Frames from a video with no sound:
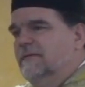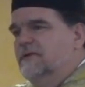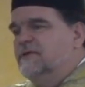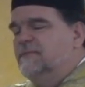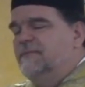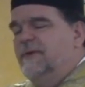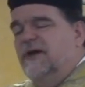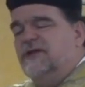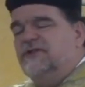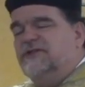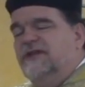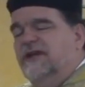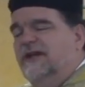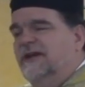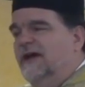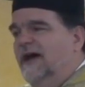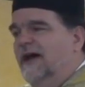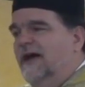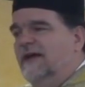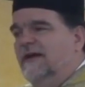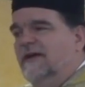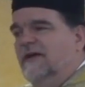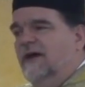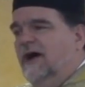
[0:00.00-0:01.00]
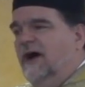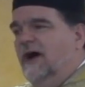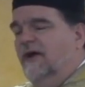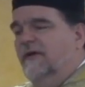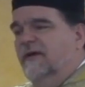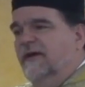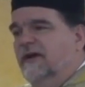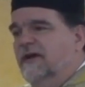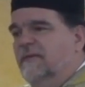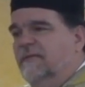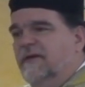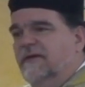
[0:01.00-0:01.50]
especially not
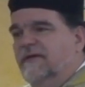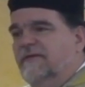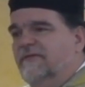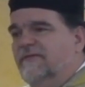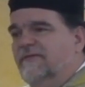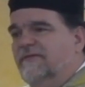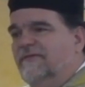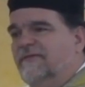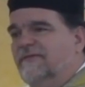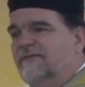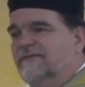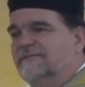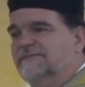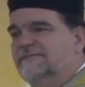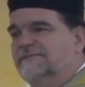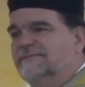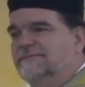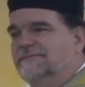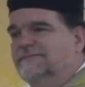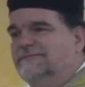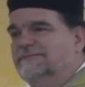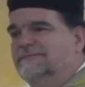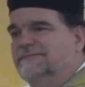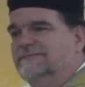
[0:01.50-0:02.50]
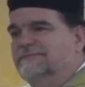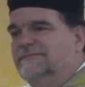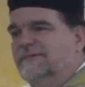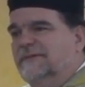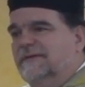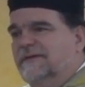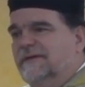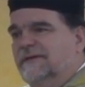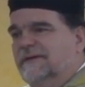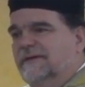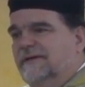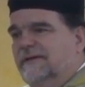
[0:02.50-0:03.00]
our enemies.
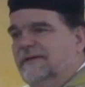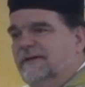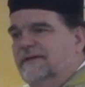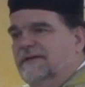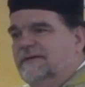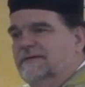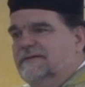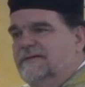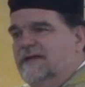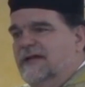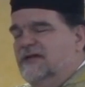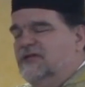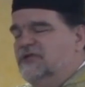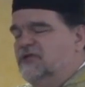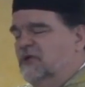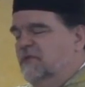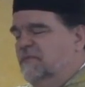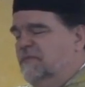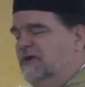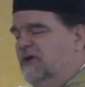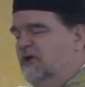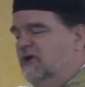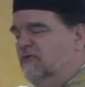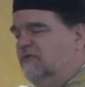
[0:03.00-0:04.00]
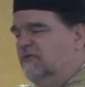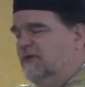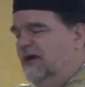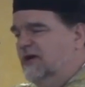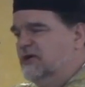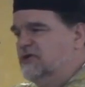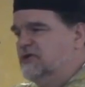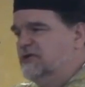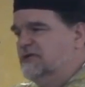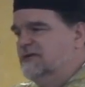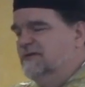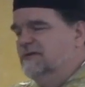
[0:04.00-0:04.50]
They shall be
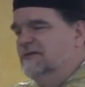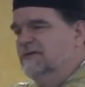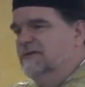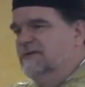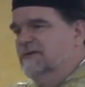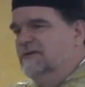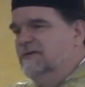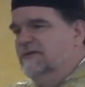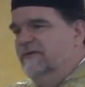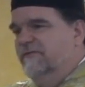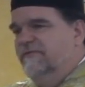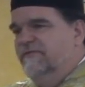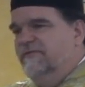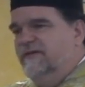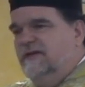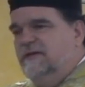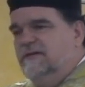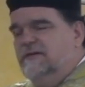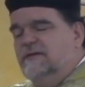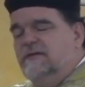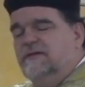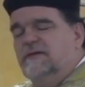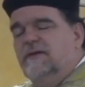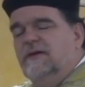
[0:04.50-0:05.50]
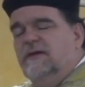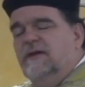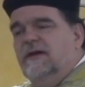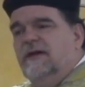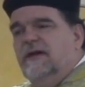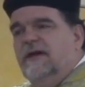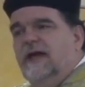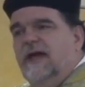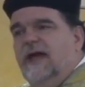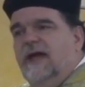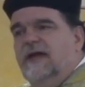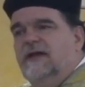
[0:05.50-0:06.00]
crushed, defeated,
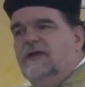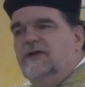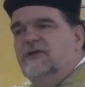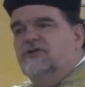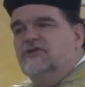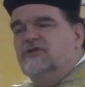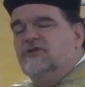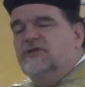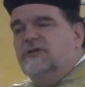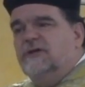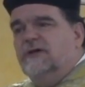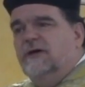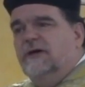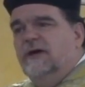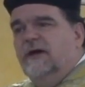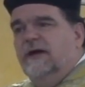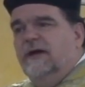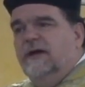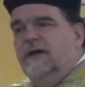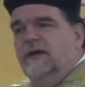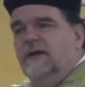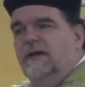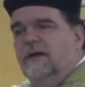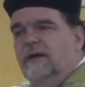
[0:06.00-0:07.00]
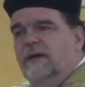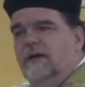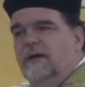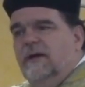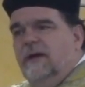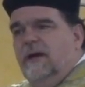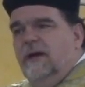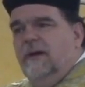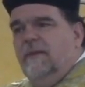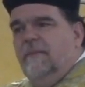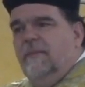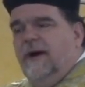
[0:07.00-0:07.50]
and destroyed
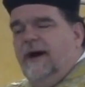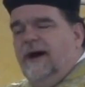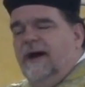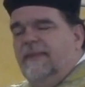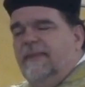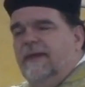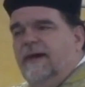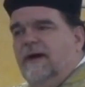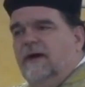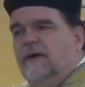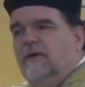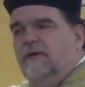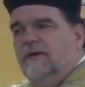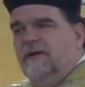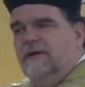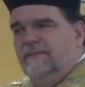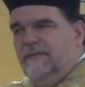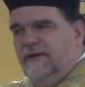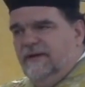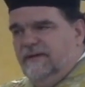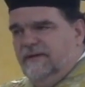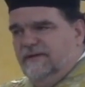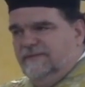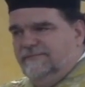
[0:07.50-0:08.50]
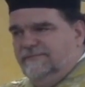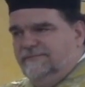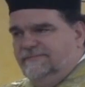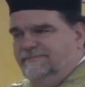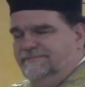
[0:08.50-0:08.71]
by thy Holy Mother.